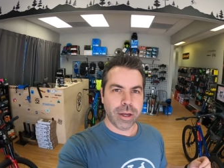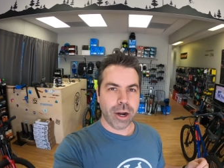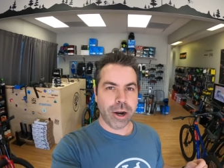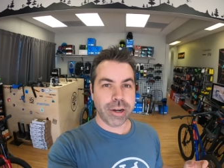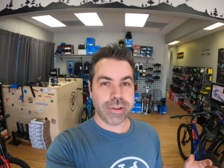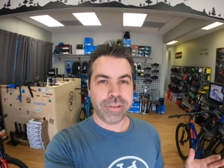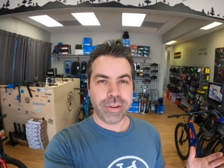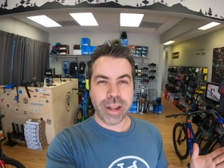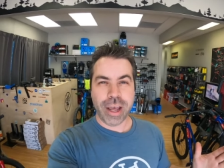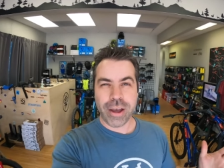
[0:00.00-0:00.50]
All
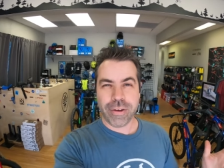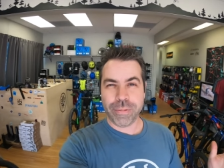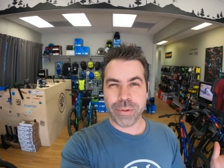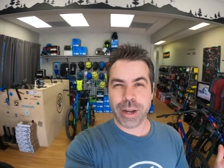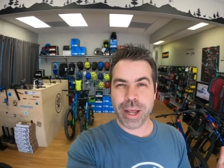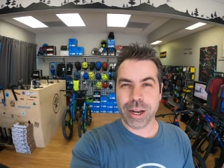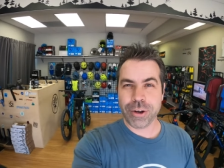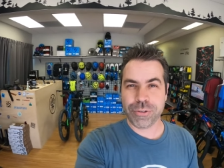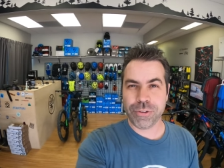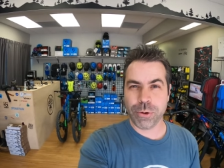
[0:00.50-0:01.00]
right, today I've been
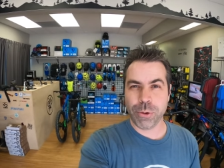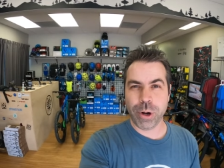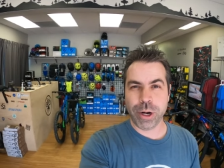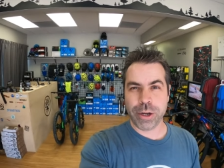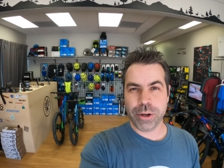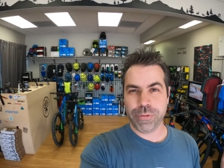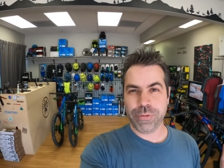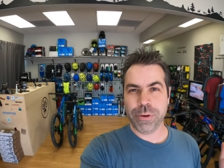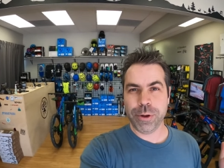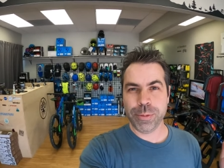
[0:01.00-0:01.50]
actually
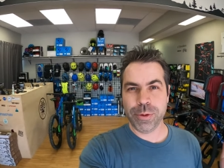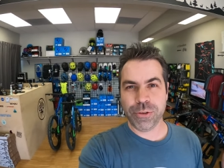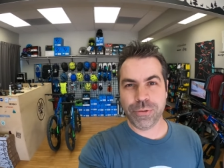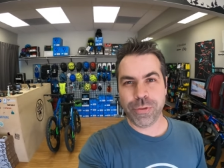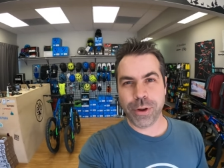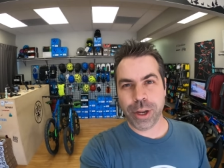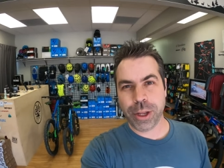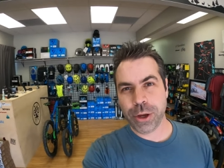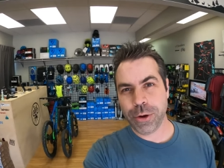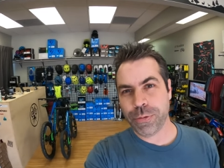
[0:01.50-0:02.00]
wanting to film this
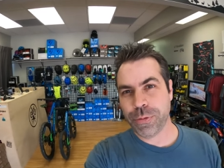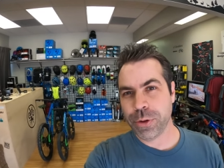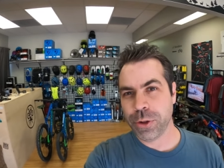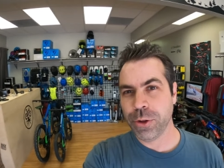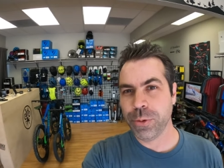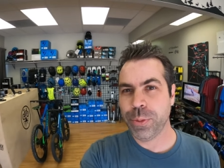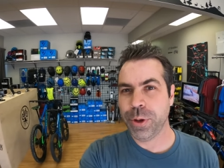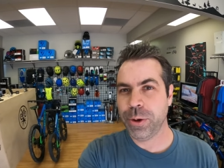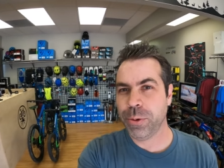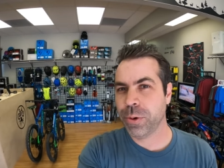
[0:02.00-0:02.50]
video for a
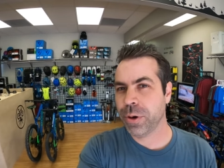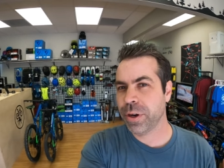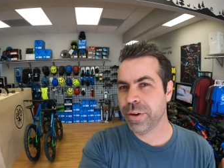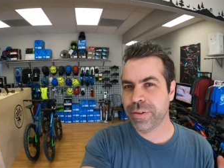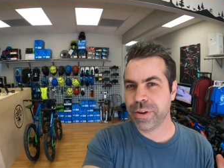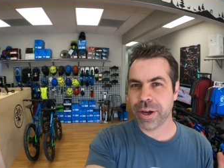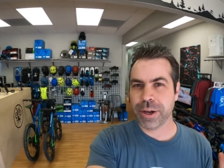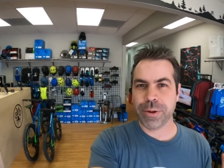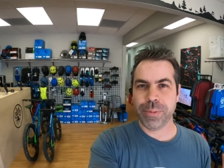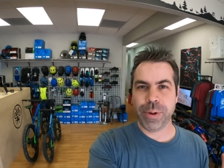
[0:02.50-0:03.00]
little bit. We're going
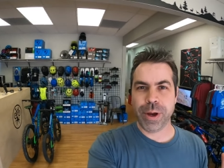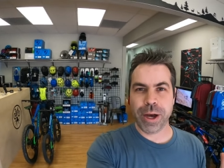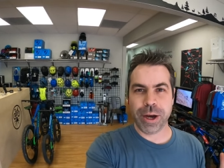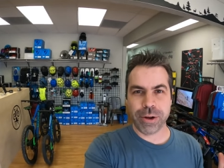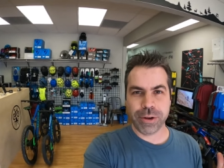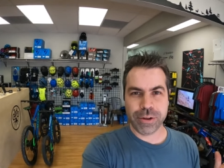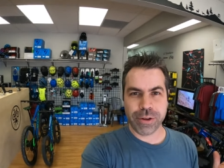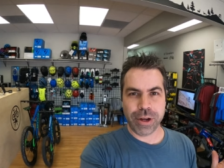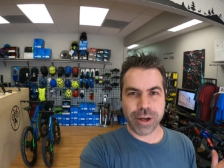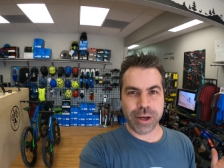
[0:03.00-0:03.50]
to talk
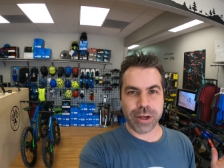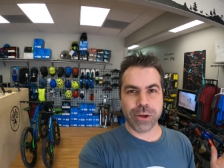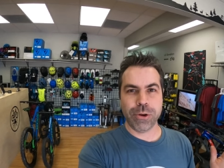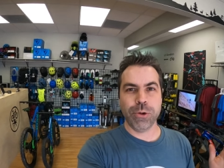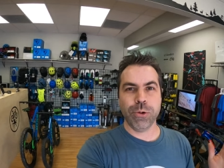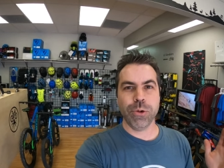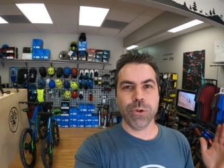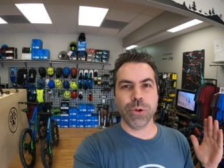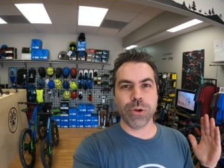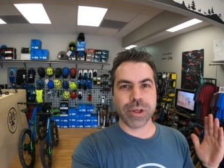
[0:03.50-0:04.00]
about a
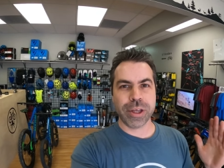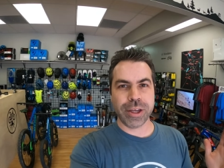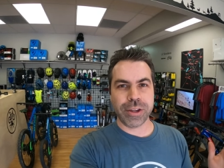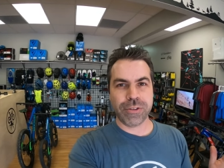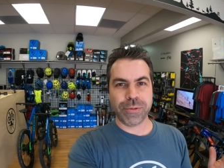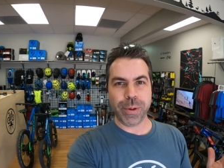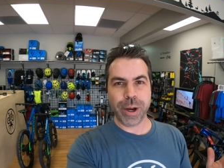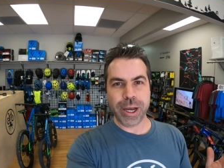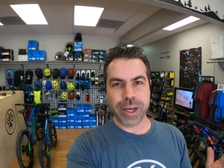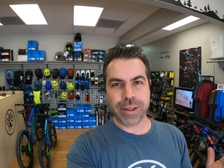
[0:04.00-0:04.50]
cool
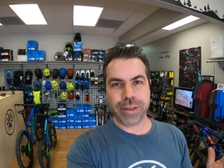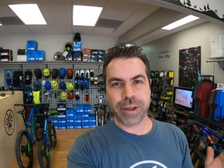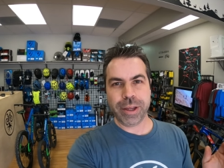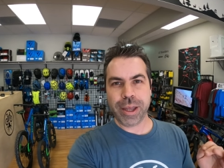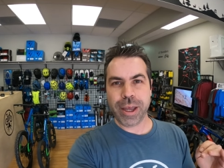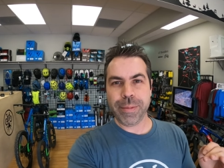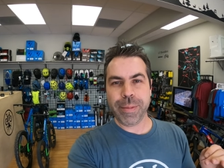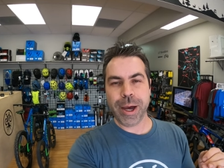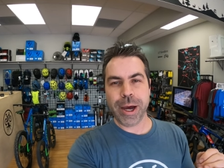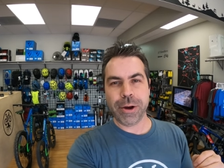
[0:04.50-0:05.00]
kids bike that
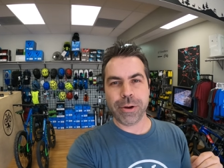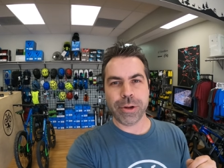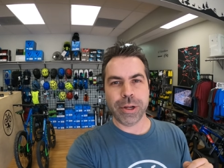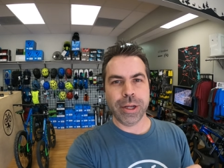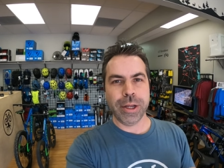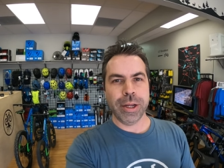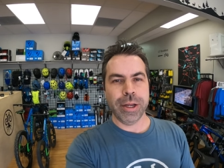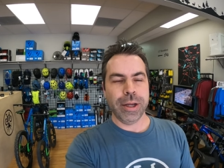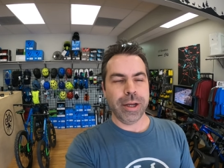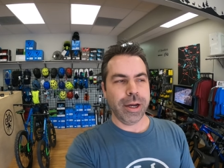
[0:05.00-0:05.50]
came out
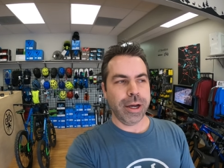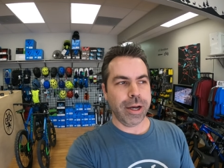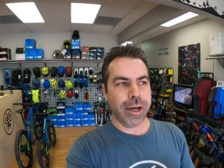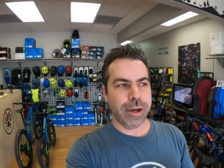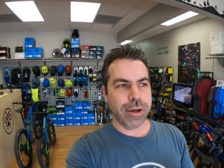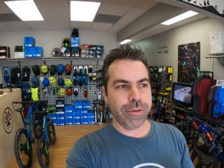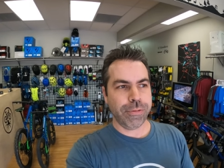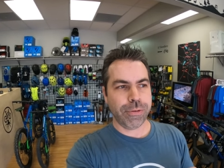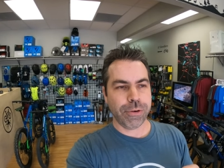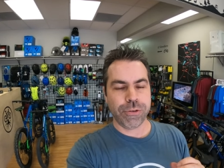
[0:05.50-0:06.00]

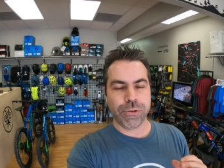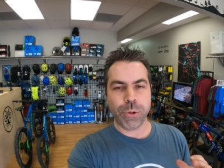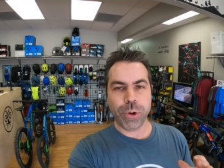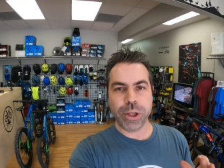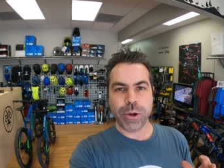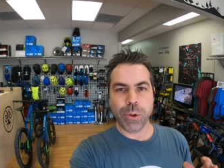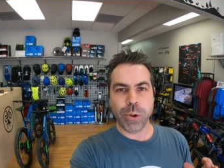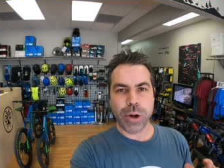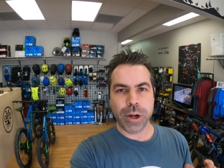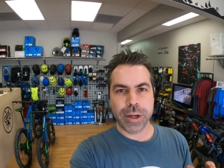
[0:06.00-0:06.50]
for
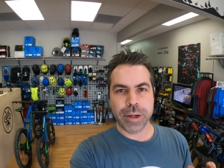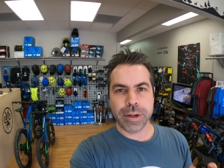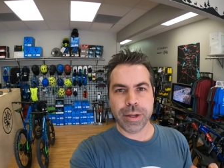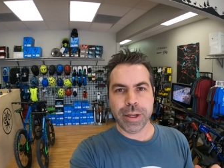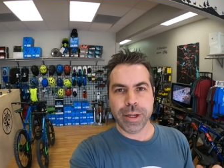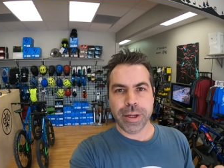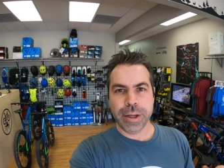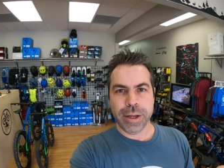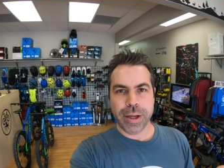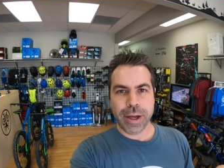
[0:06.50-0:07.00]
21.
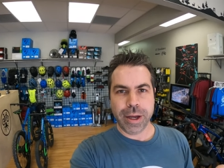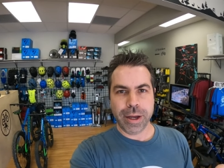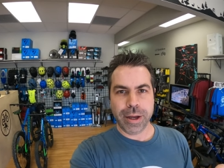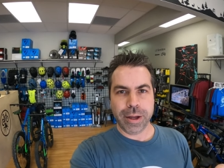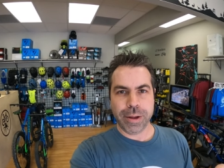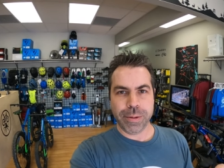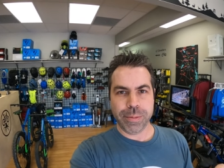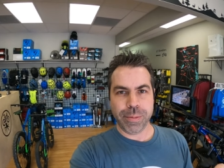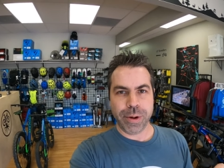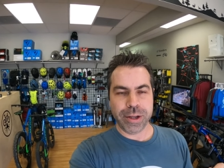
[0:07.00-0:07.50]

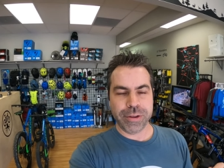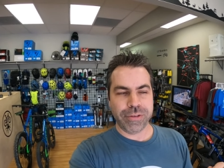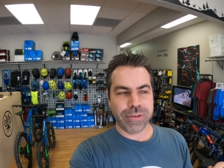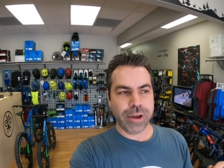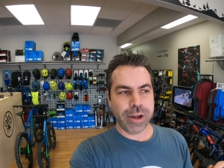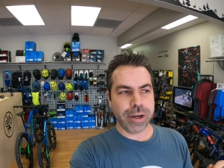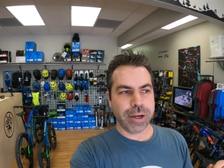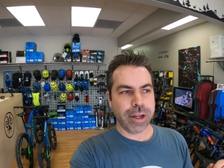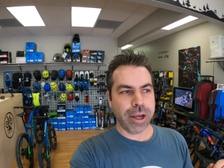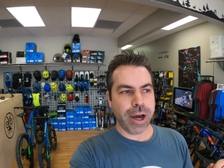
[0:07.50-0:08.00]
My
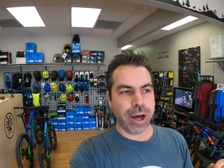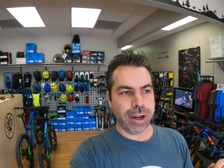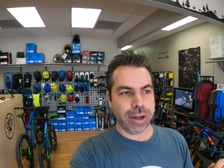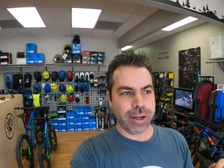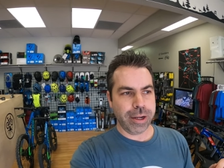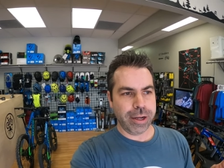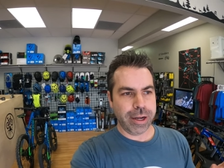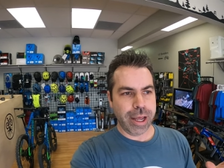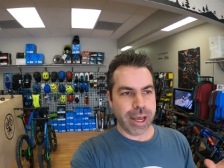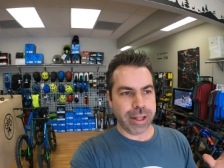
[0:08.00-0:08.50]
son got
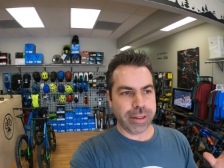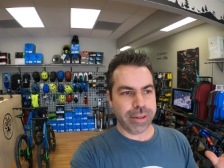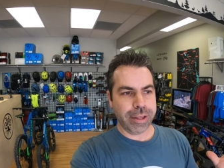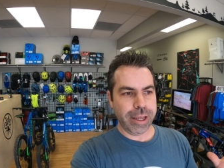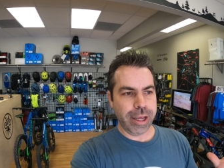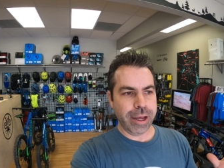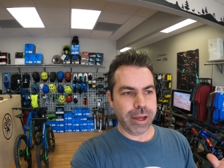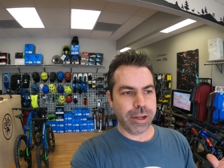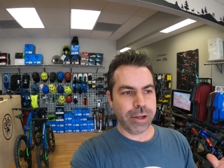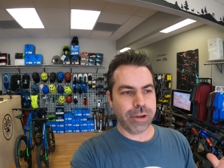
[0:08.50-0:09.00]
it at
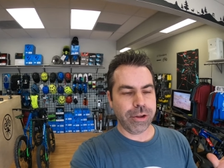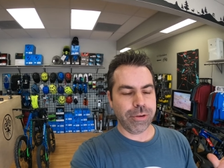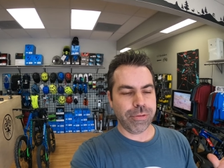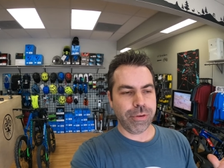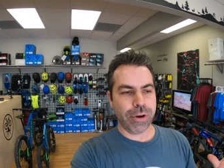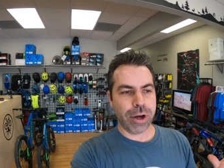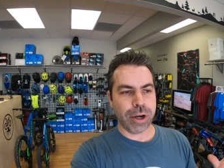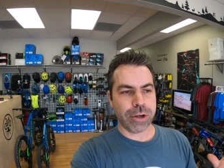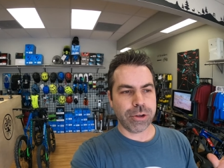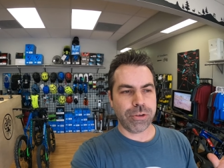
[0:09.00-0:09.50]
the end
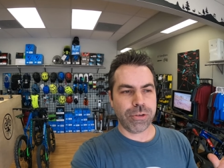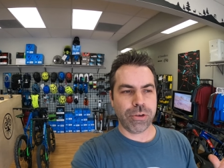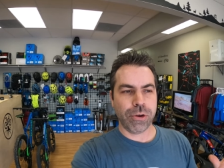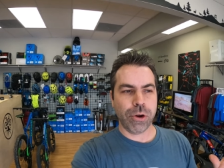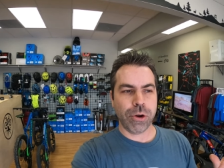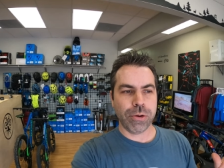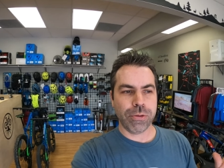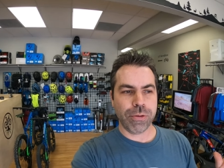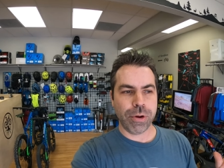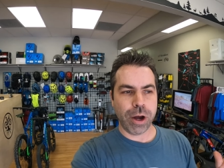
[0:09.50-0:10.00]
of
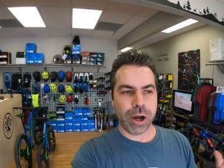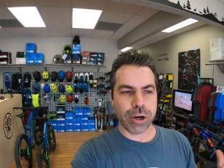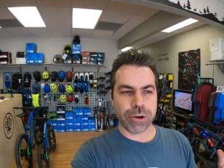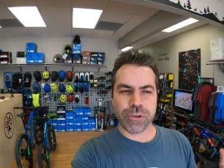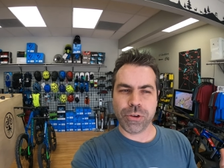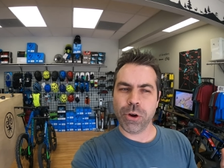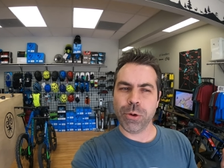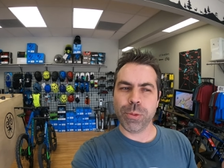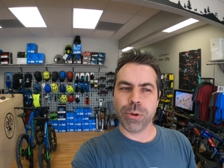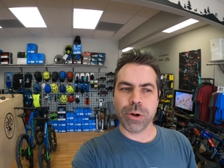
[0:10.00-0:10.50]

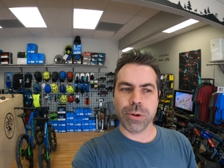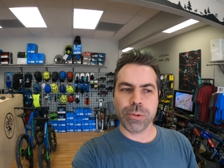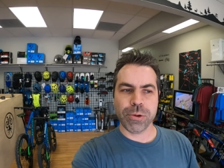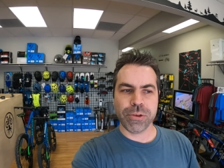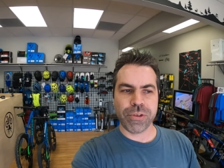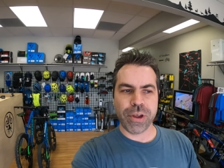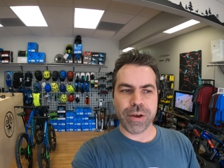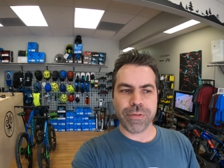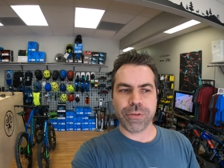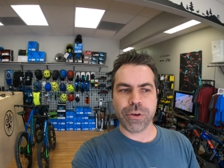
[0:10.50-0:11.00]
October.
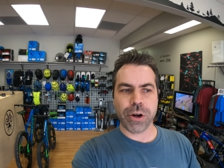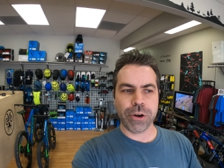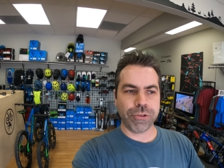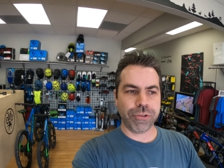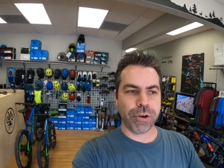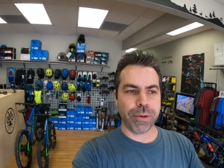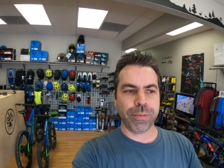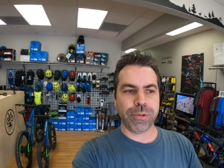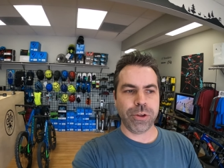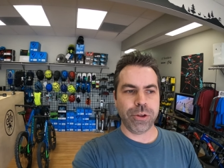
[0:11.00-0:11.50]
Was after our
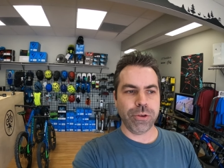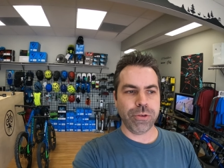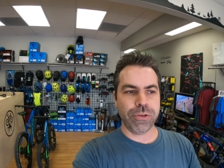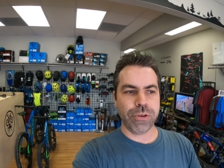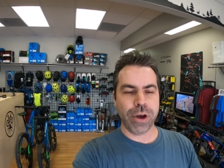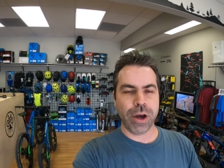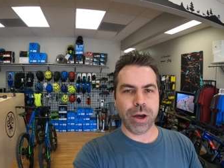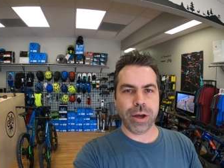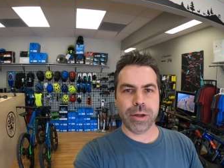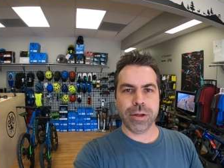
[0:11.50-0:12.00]
trip to
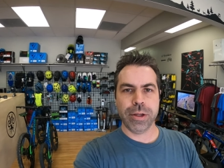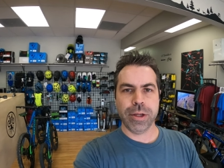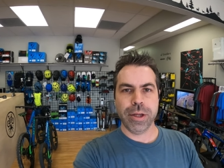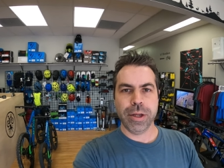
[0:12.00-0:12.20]
Utah.